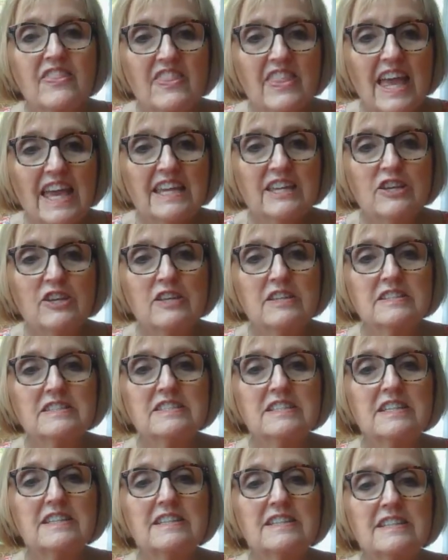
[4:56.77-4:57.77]

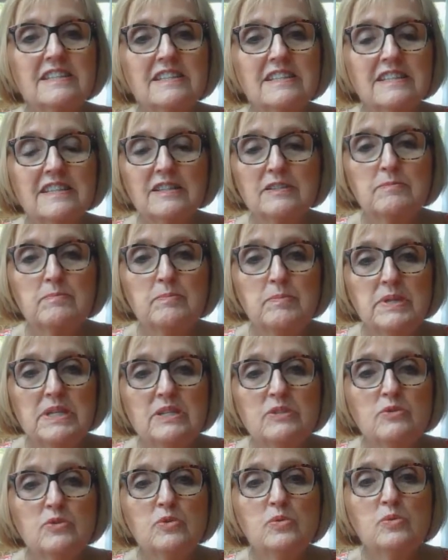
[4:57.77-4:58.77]
thanks
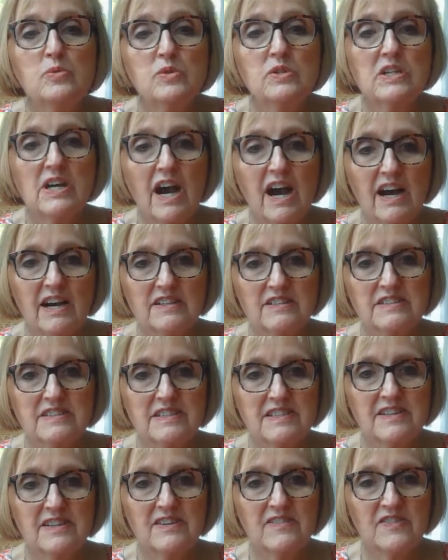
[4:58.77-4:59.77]
be to God
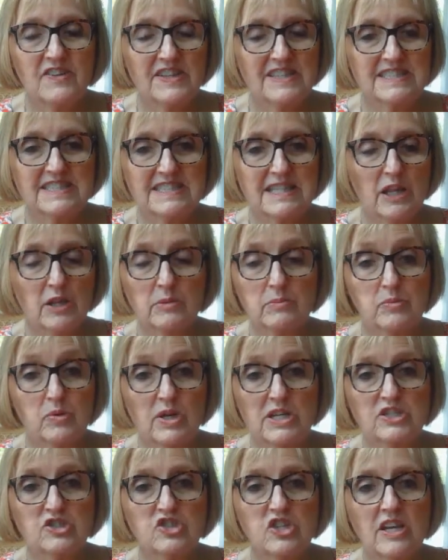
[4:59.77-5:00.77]
for the
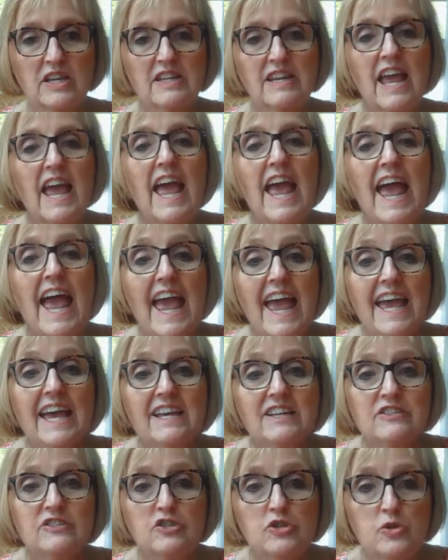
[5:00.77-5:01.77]
celebration,
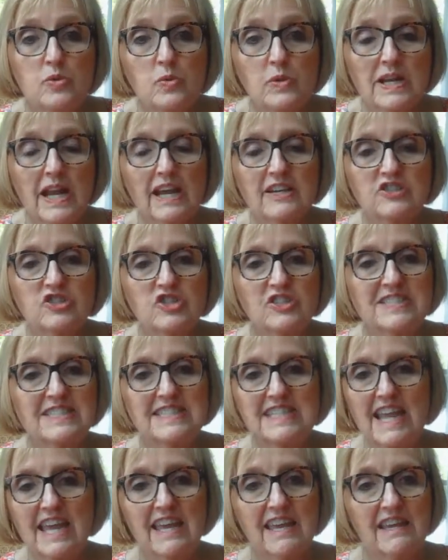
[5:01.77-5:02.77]
and you and I should
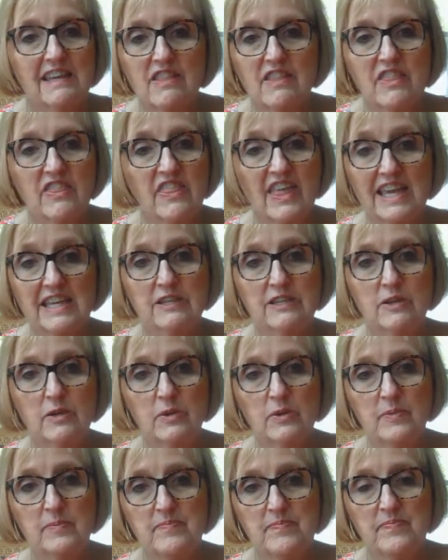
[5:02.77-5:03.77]
say thank
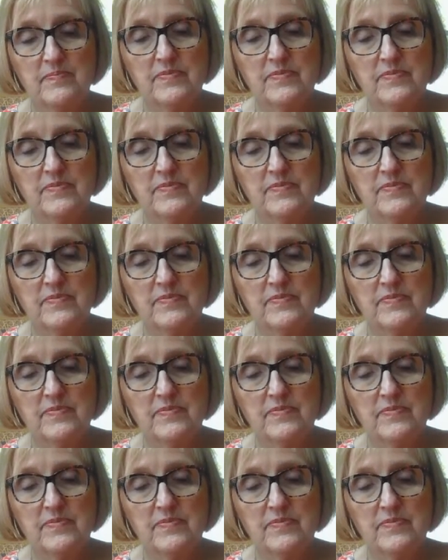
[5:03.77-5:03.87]
you.